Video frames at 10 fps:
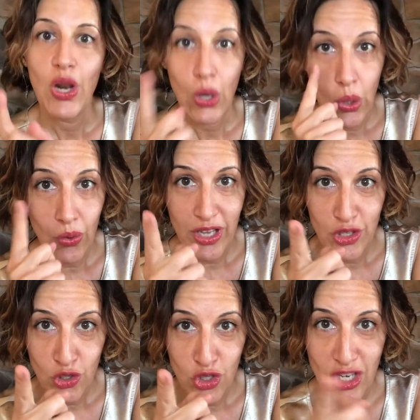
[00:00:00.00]
look at
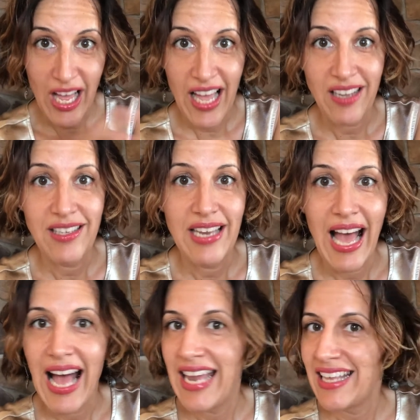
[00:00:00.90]
your child,
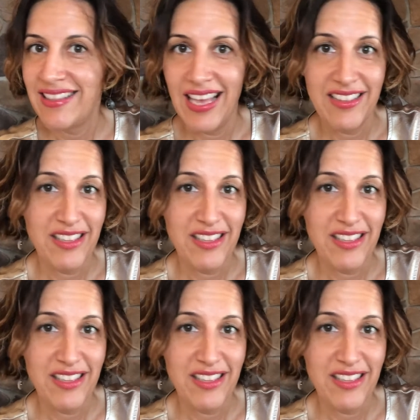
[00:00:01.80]
not at that